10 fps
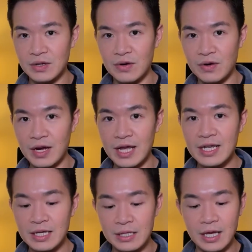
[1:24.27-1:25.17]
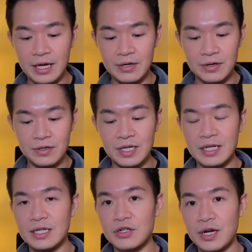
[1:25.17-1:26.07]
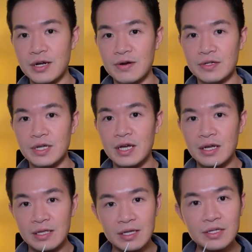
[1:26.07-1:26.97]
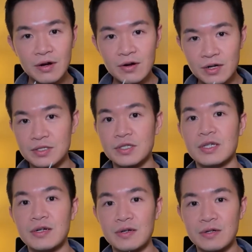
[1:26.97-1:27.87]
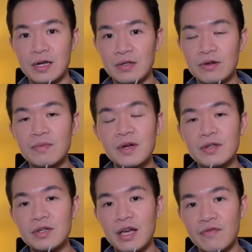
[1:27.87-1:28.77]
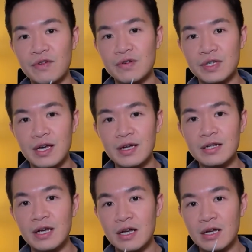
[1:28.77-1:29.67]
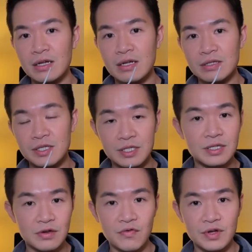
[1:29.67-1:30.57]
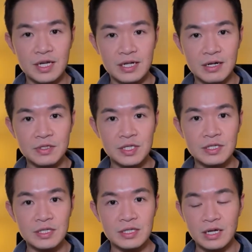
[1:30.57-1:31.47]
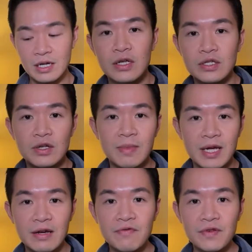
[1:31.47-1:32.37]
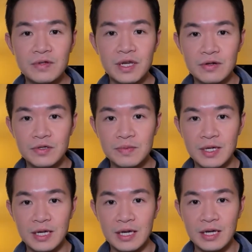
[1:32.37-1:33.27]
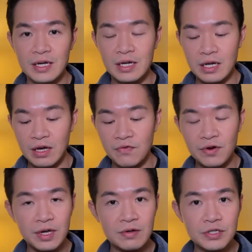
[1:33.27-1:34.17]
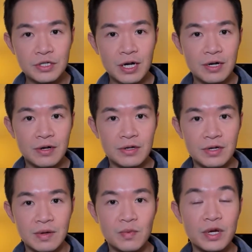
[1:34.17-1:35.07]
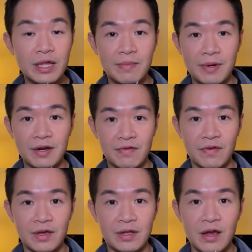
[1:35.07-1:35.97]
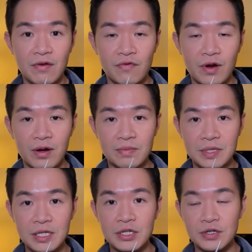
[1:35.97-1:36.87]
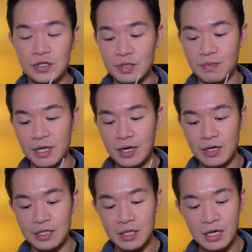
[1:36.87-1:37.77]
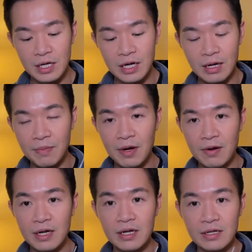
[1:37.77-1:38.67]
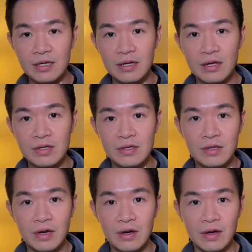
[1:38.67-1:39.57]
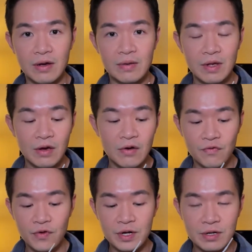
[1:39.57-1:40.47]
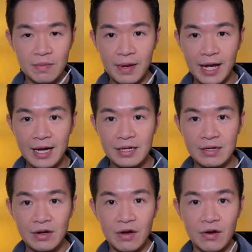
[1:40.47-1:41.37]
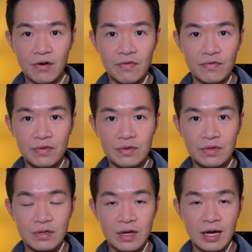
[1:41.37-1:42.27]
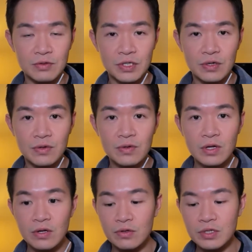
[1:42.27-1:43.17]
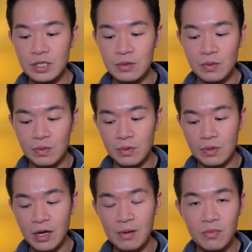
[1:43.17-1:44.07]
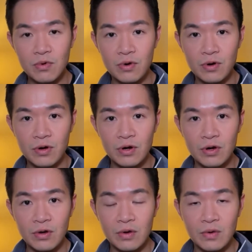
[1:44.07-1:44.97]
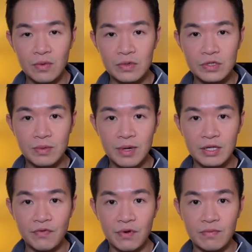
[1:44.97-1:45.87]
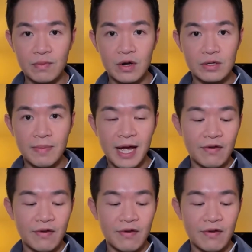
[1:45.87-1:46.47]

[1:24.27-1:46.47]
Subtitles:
or any lighter daily trainers. These are considered a little bit on the heavier side since it's over 10 ounces. So my gut feel tells me if you're a heel striker, you can really benefit from these shoes because comparing the front and the back of the outsole, there's a lot more ZoomX foam on the back